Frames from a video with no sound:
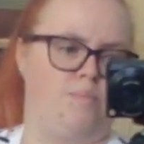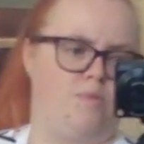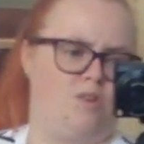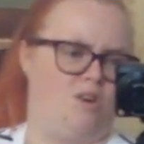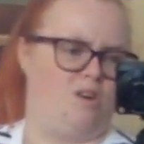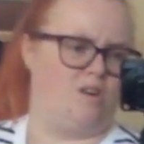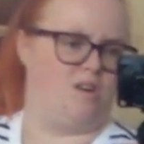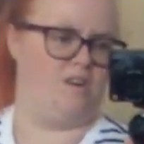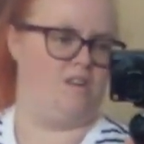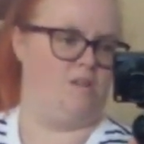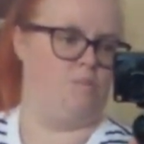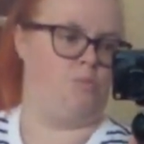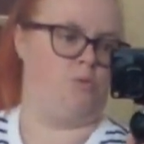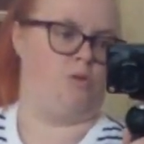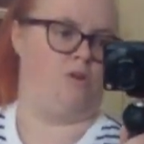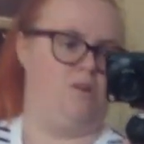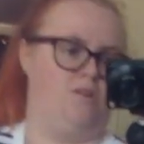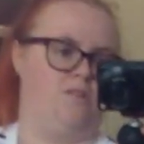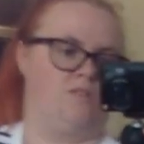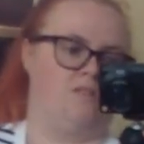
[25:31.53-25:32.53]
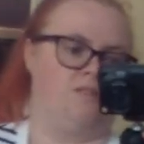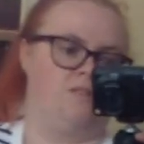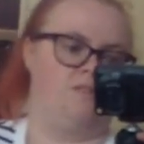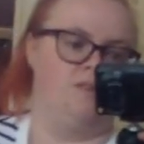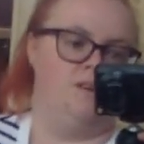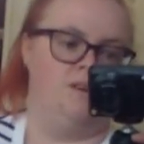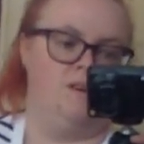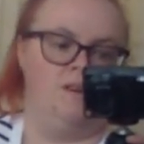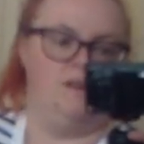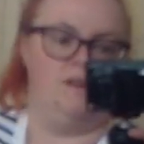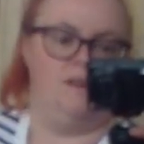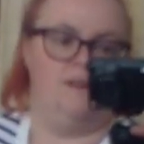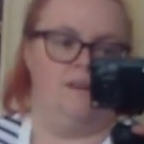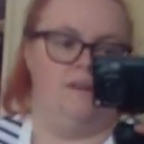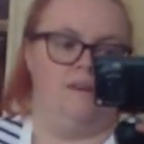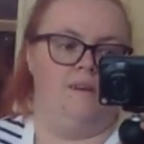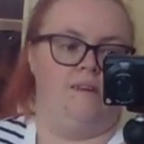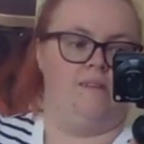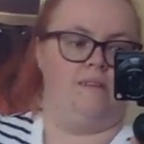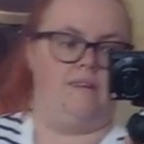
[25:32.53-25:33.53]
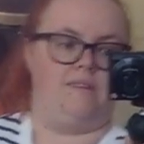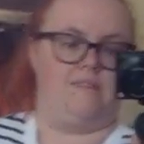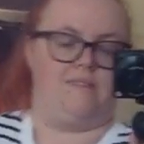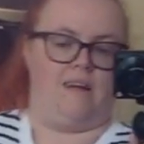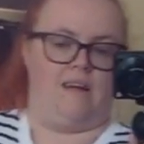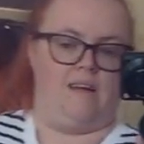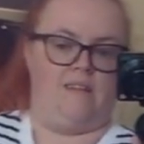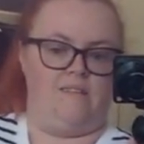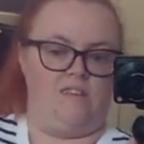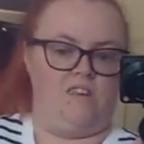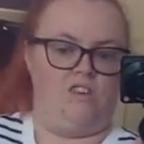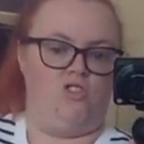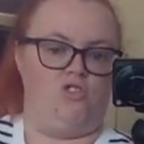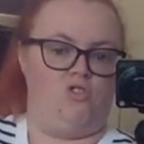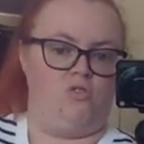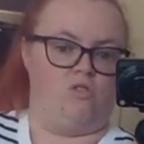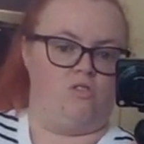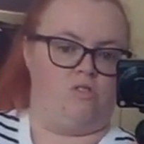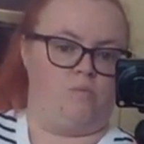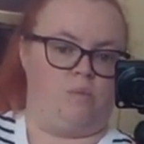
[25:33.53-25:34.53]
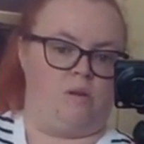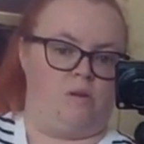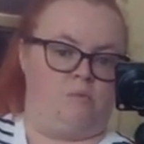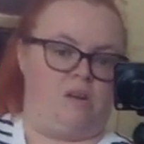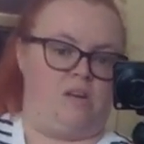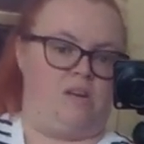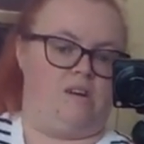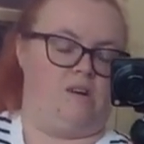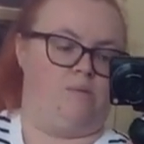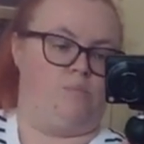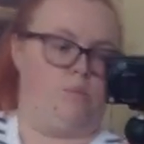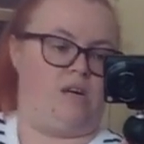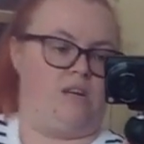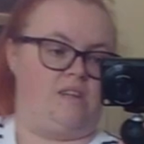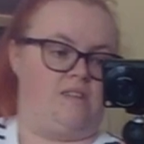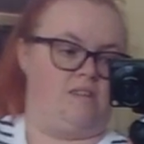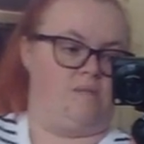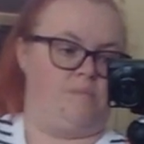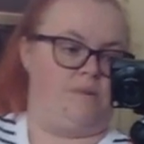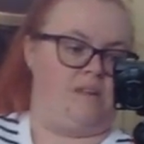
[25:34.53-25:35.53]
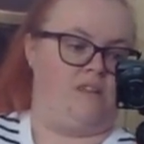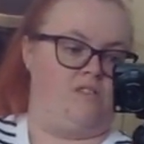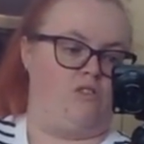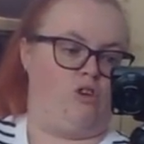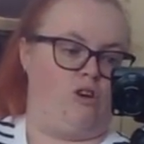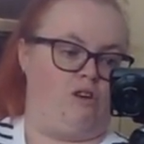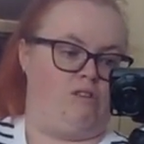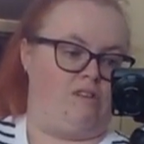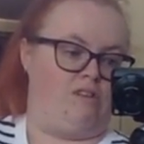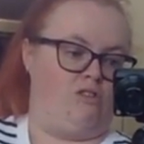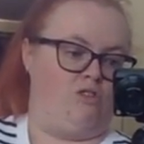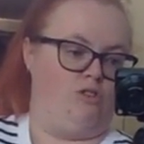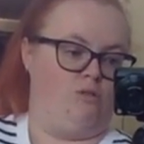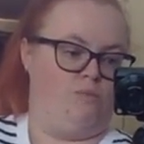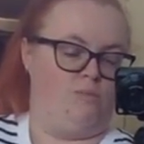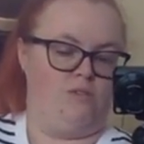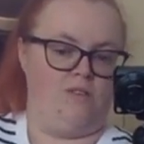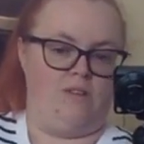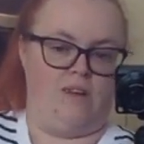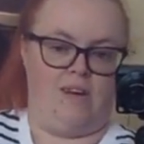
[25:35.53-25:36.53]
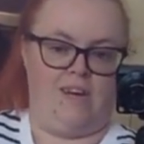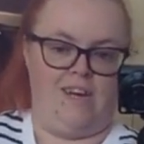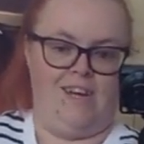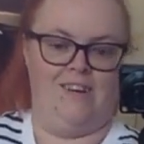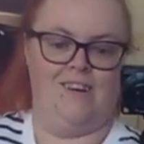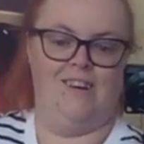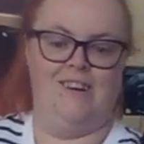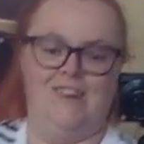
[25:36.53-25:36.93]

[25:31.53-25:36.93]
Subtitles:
dark coloured bra, so that's that. These shorts, by the way, I picked up in a charity shop today.